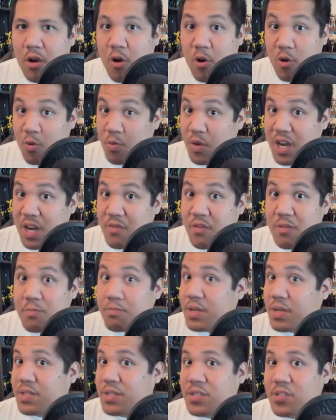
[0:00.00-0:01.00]
or whatever
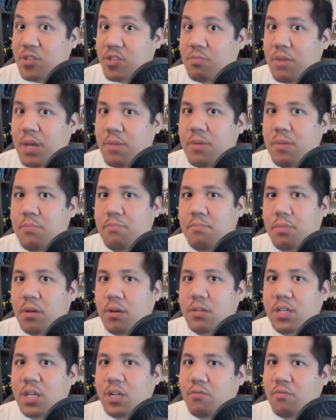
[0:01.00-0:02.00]
business you may be
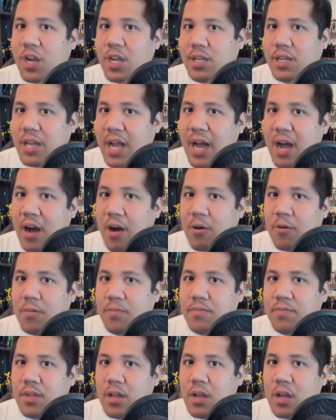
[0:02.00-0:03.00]
building right now,